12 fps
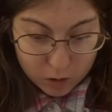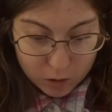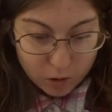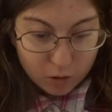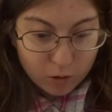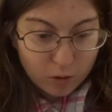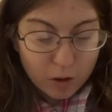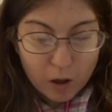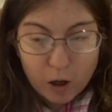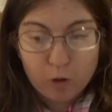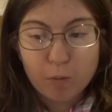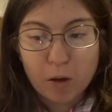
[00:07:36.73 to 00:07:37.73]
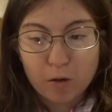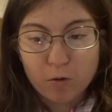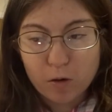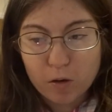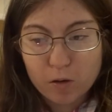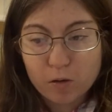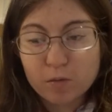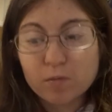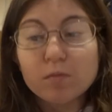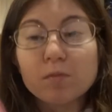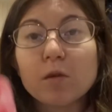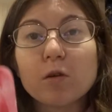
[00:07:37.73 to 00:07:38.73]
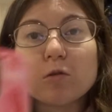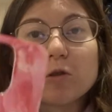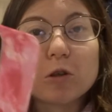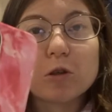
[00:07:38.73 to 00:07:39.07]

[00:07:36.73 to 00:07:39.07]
this is the hot pink one, which I